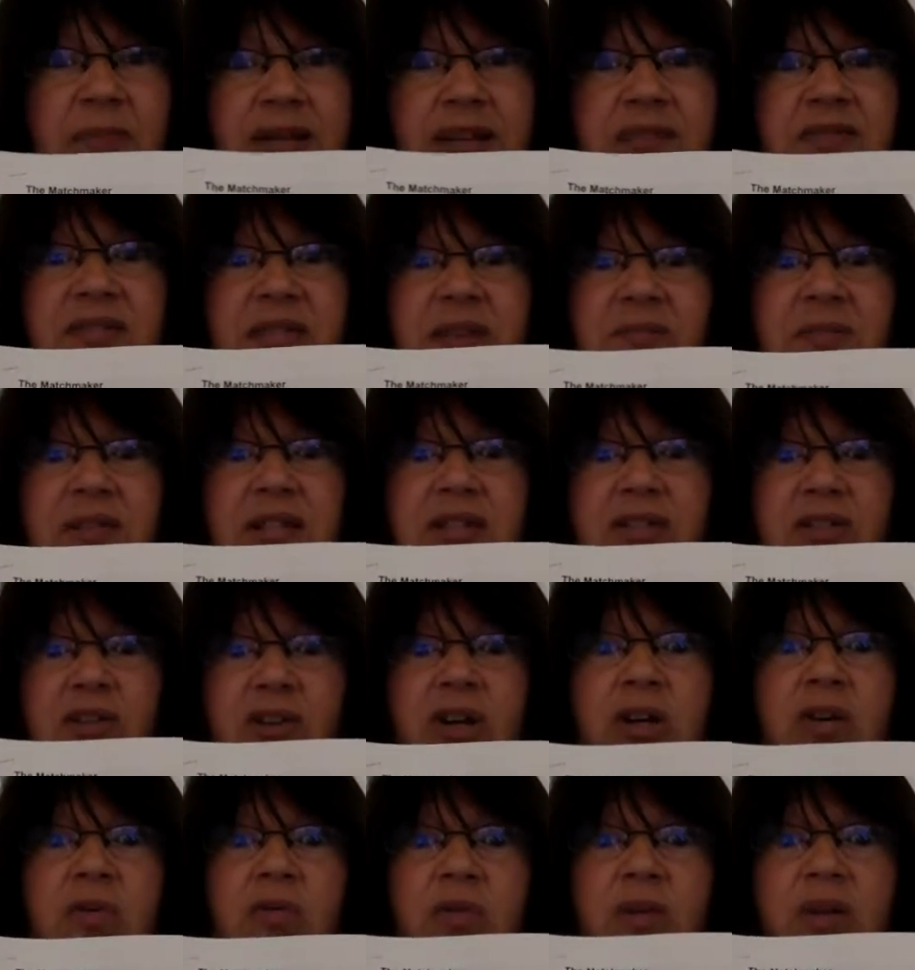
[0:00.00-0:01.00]
And if something's
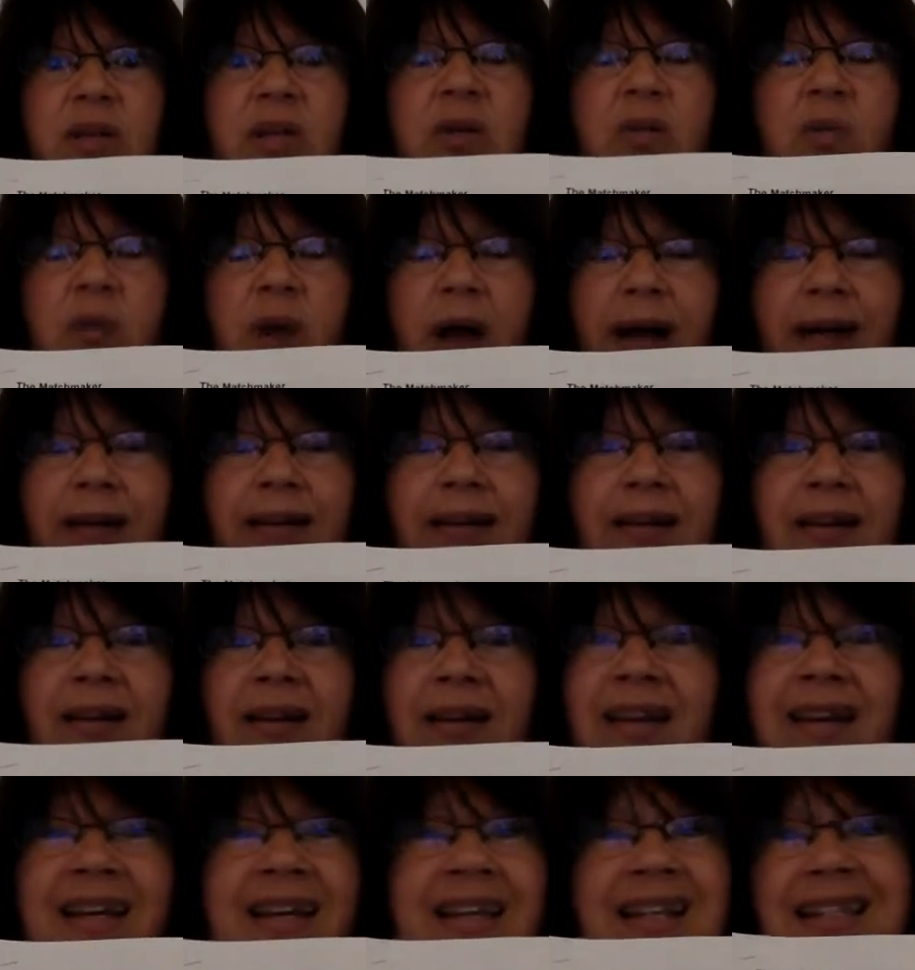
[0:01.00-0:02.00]
going really well,
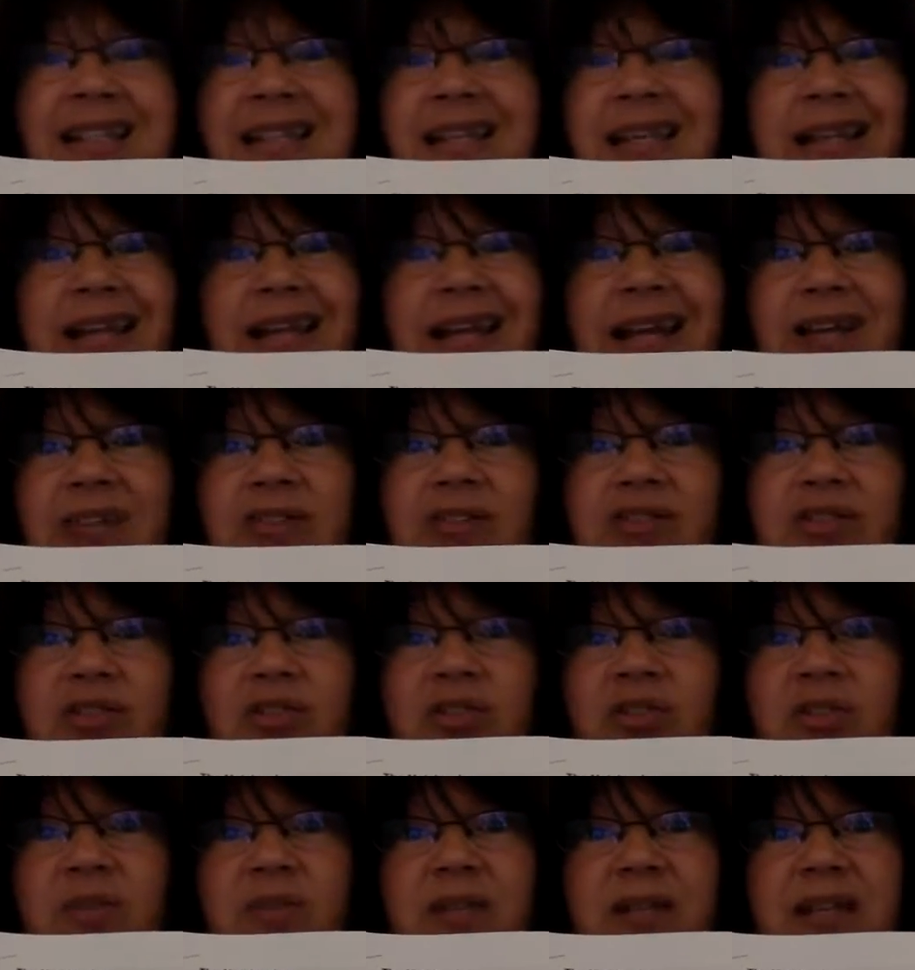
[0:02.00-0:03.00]
take the extra
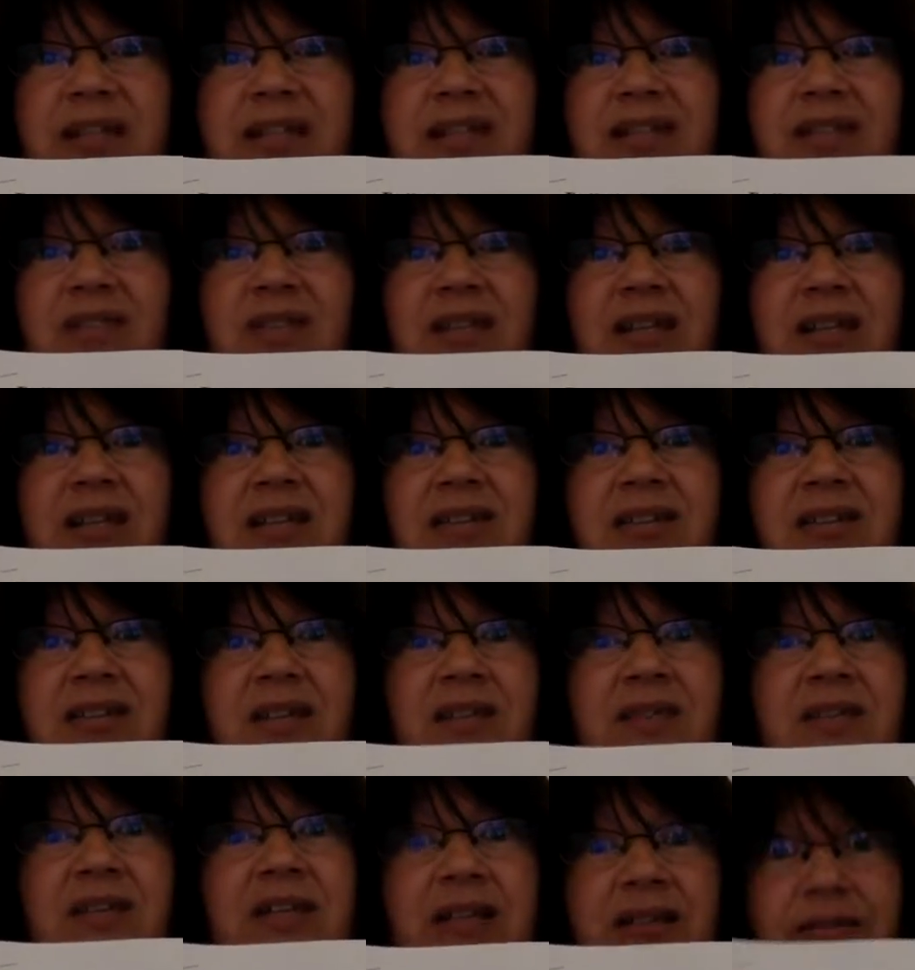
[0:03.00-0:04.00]
2 minutes. If the kids are
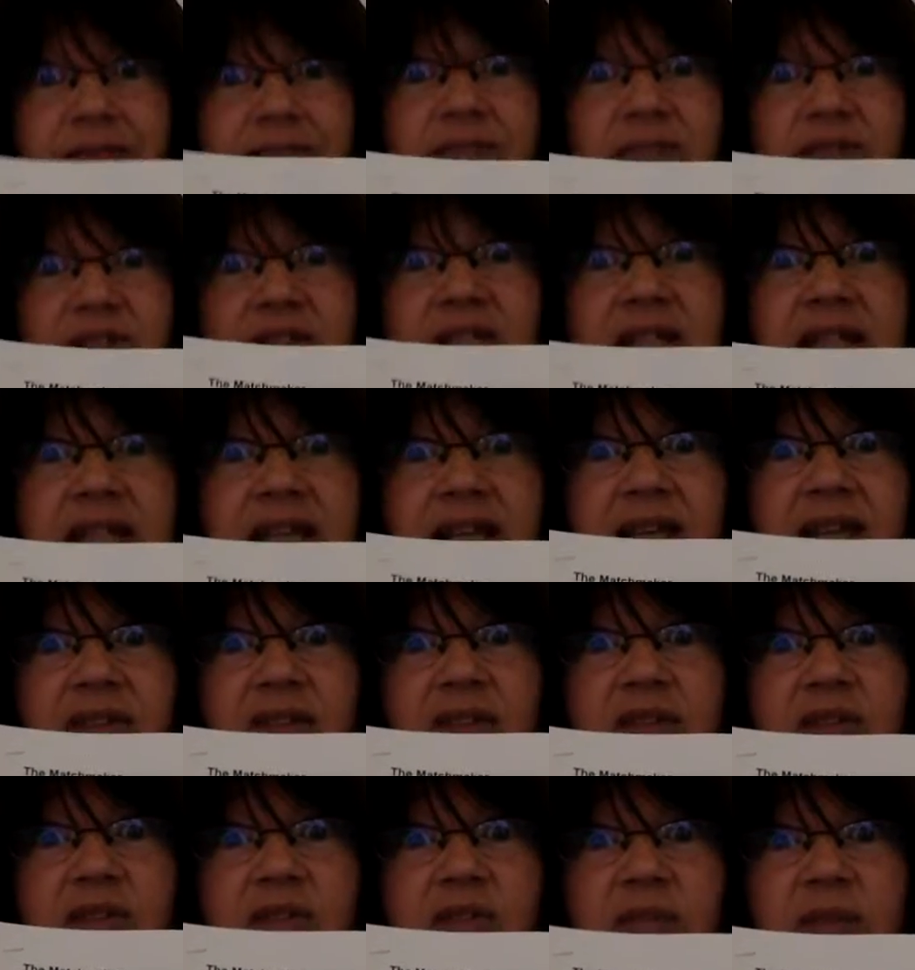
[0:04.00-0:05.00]
loving it, just take
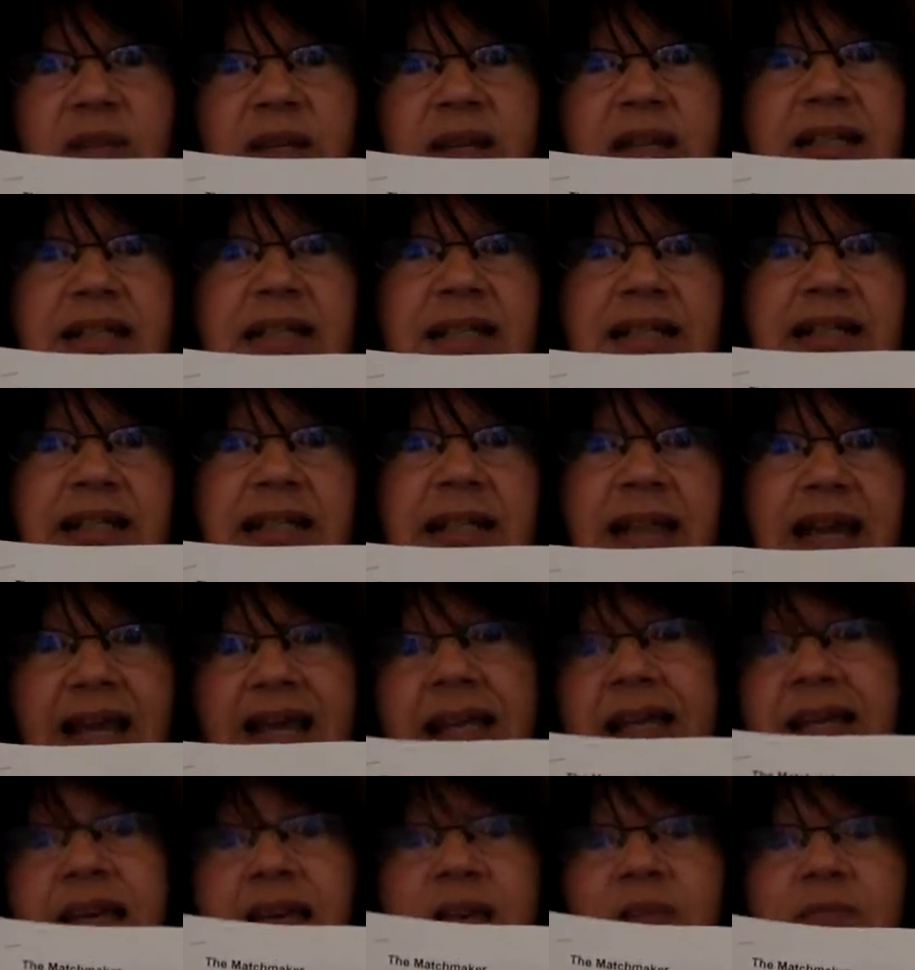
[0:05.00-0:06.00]
the 2 minutes and
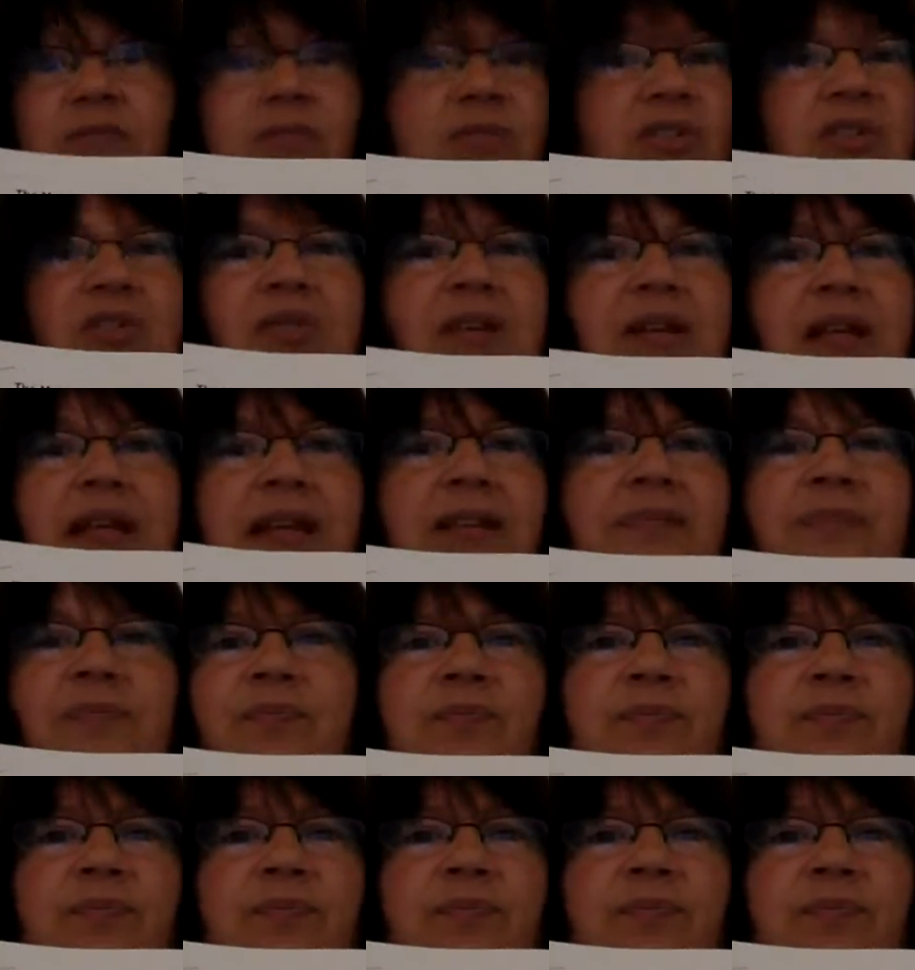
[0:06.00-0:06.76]
keep doing it.